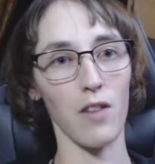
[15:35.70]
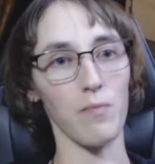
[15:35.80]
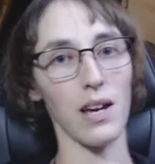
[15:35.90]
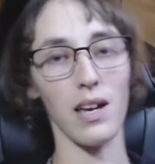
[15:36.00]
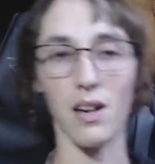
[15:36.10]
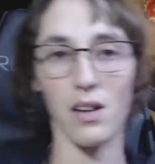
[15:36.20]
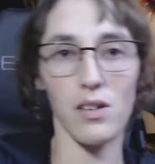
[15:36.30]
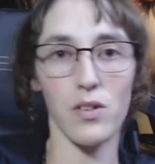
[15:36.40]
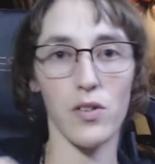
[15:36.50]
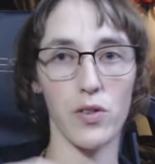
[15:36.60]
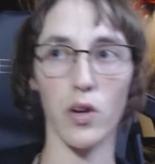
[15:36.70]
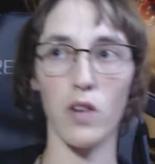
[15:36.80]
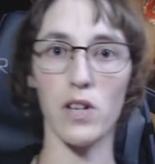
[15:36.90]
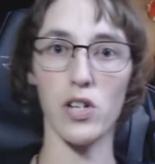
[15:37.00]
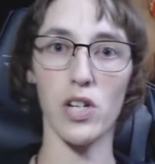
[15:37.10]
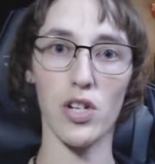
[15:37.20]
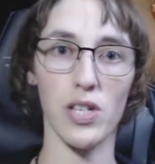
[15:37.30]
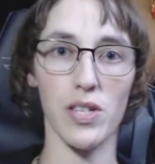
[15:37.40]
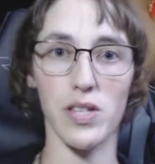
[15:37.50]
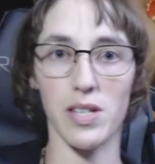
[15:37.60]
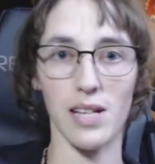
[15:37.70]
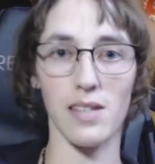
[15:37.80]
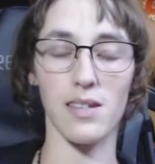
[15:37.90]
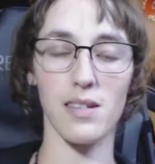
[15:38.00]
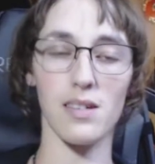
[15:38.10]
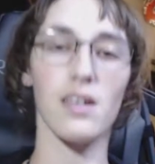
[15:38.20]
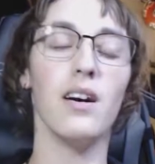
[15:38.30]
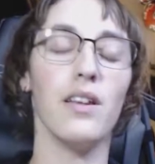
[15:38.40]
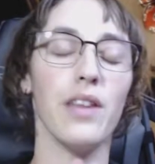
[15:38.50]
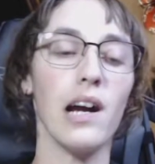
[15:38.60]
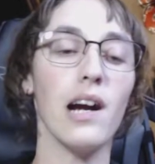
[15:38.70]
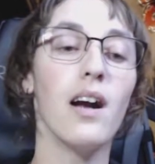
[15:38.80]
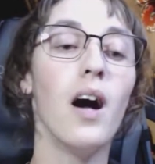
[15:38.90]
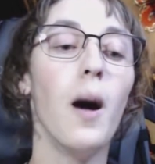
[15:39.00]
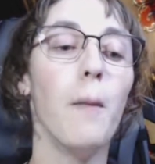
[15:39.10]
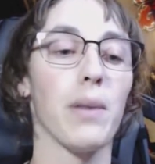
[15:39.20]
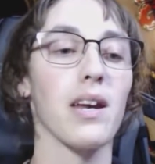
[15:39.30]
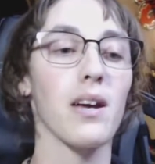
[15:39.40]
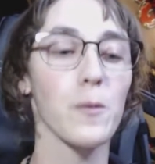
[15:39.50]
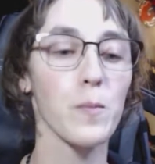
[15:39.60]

of my dervish as she's dancing there. But